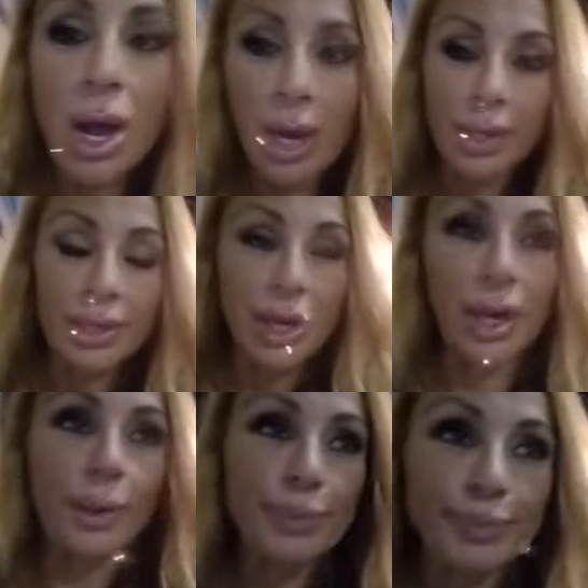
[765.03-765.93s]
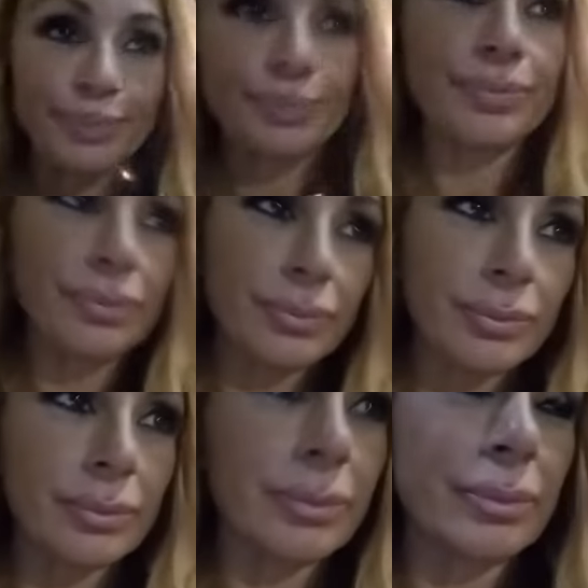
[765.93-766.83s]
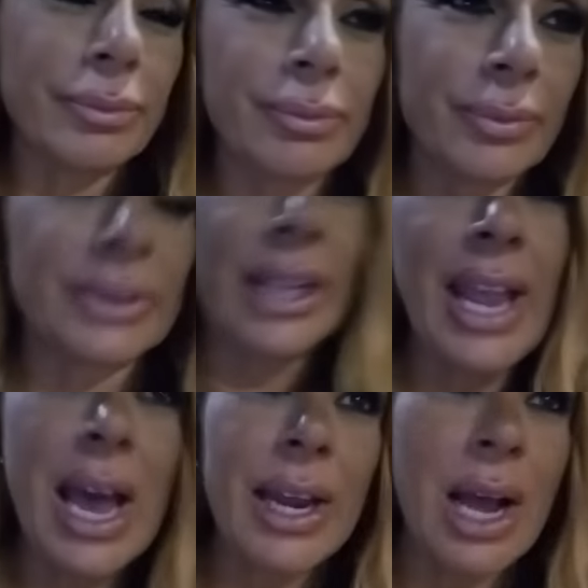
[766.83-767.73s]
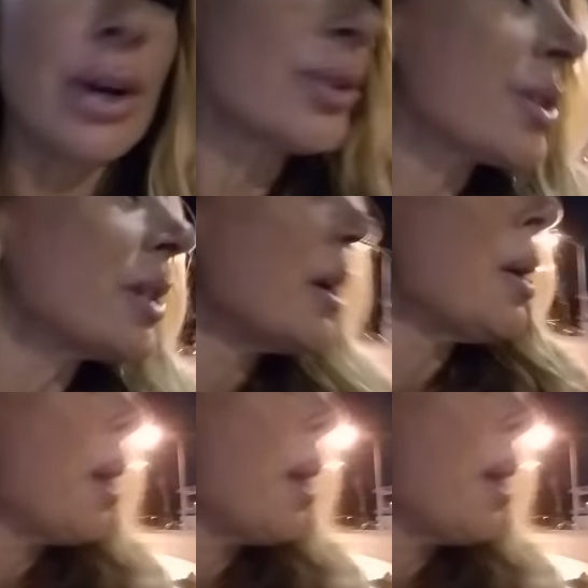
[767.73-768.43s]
on the Cat House.